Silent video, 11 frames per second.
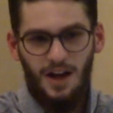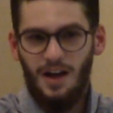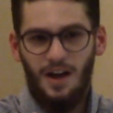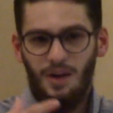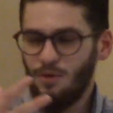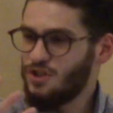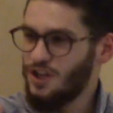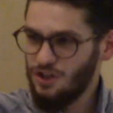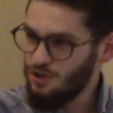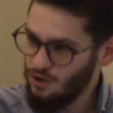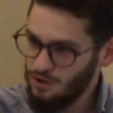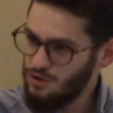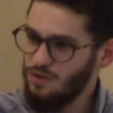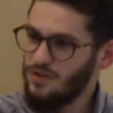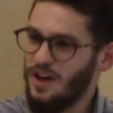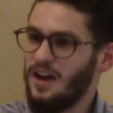I wish that you don't
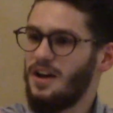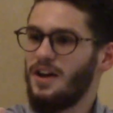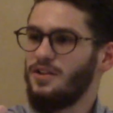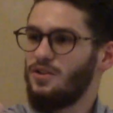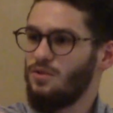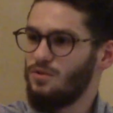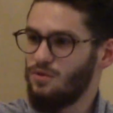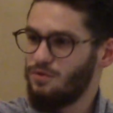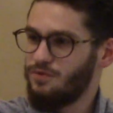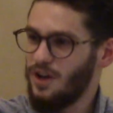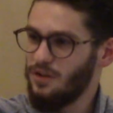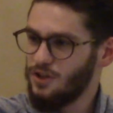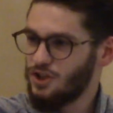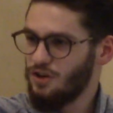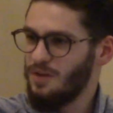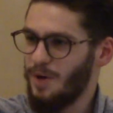do that, you follow the
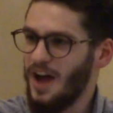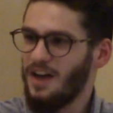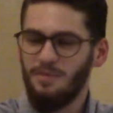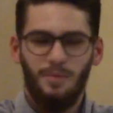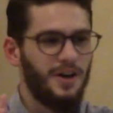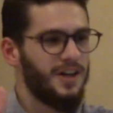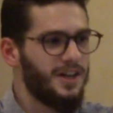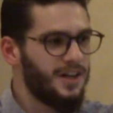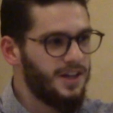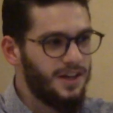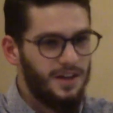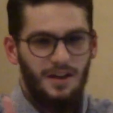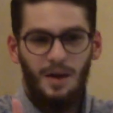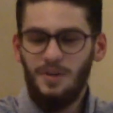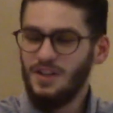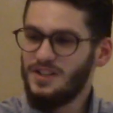straight path, but
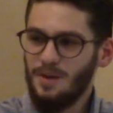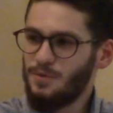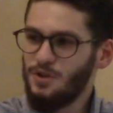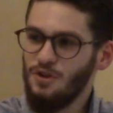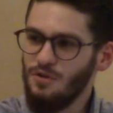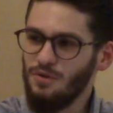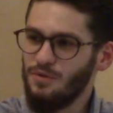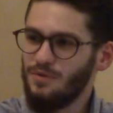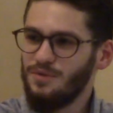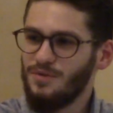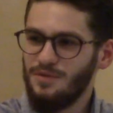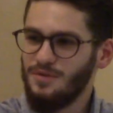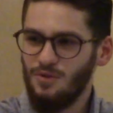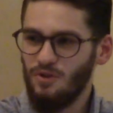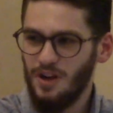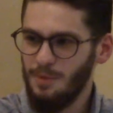I mean, it's up to you.
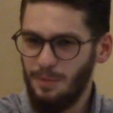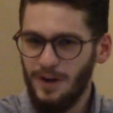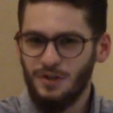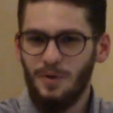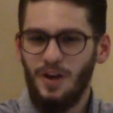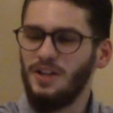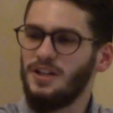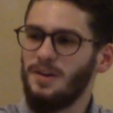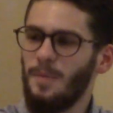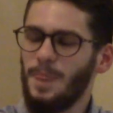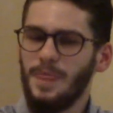You're going to be punished by Allah.